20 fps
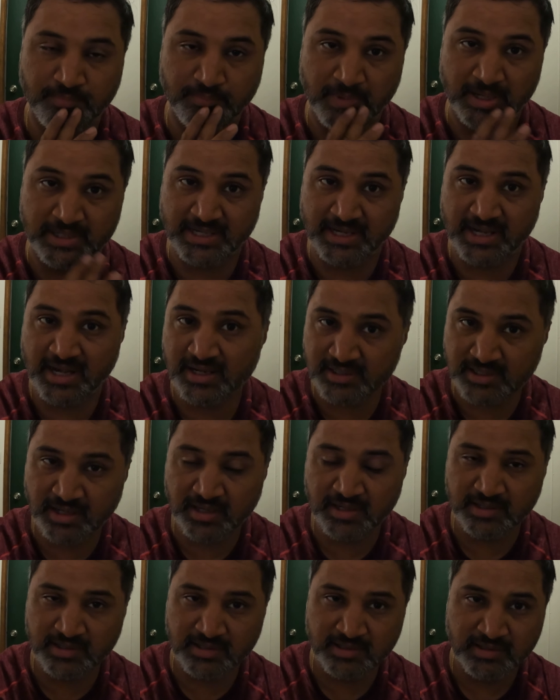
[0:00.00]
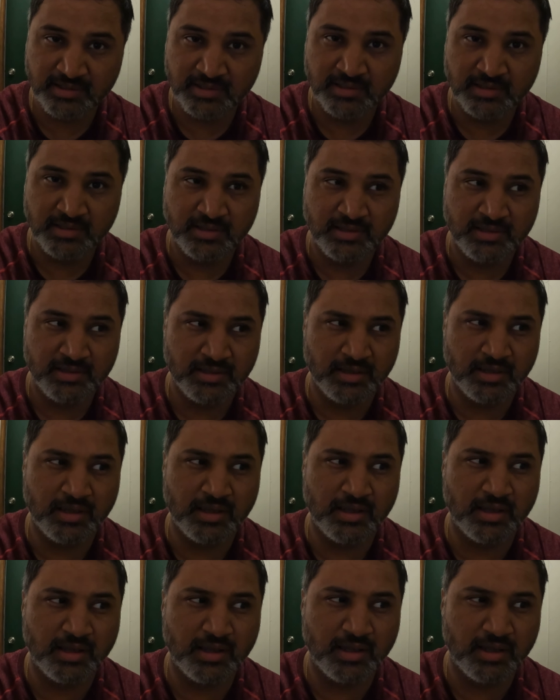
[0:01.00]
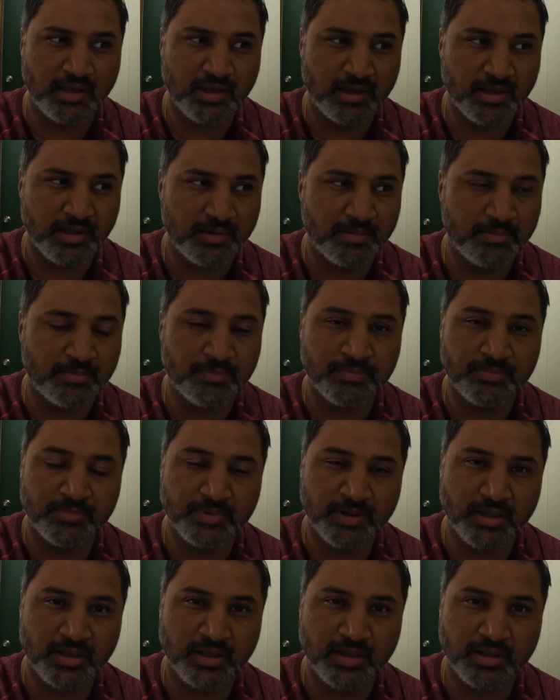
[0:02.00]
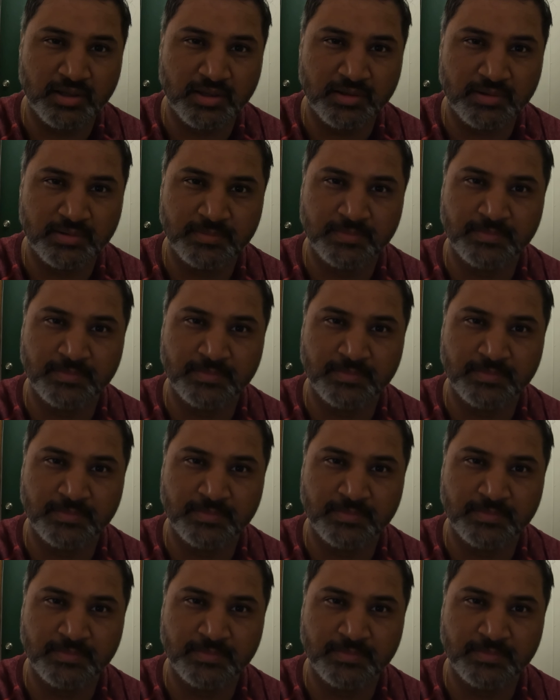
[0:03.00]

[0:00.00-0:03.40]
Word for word: mataranka uh, uh,